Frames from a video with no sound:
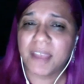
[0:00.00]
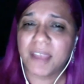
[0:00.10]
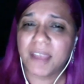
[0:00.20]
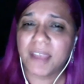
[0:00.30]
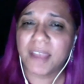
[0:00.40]

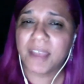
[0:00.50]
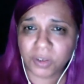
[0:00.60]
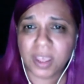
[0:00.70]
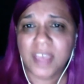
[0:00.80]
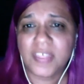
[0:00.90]
But I've
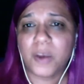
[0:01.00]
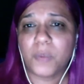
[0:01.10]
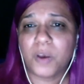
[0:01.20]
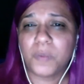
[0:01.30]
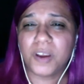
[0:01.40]
learned
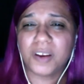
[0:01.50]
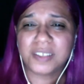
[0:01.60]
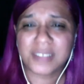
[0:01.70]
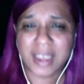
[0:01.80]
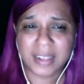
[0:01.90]
that
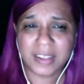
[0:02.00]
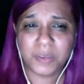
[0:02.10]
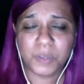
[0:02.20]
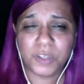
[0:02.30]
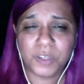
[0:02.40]
when we are
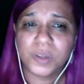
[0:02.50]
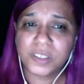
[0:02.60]
silent,